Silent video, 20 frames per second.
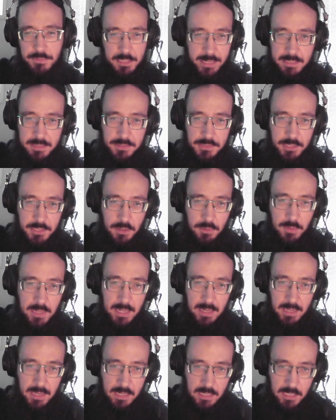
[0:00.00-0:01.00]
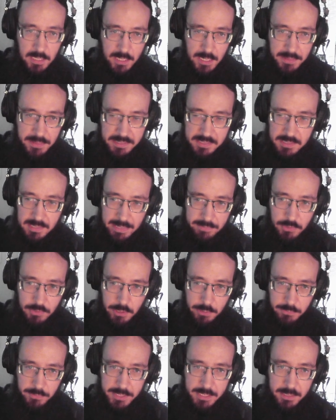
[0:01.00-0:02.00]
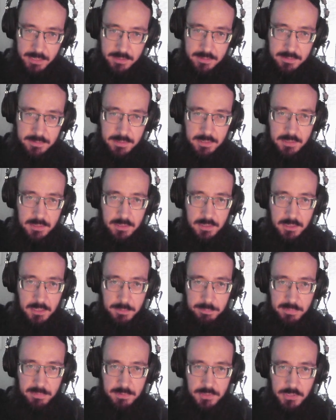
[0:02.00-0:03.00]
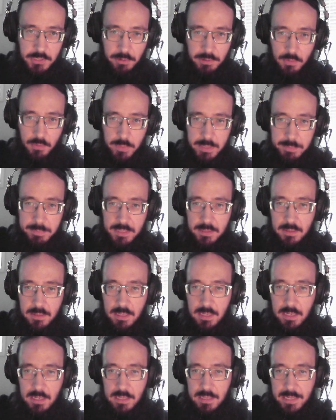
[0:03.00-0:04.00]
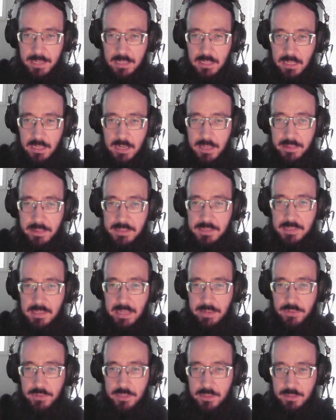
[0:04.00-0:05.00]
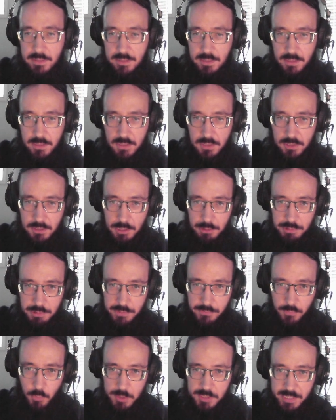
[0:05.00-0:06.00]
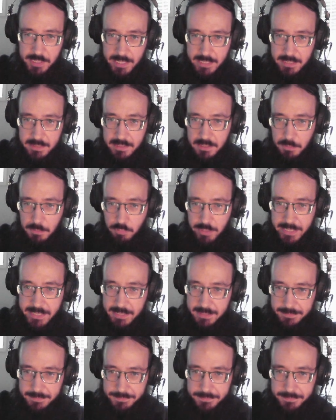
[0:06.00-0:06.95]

So click on this lever over here, going to start the windmill, then click on this lever, use force on it, it'll break it,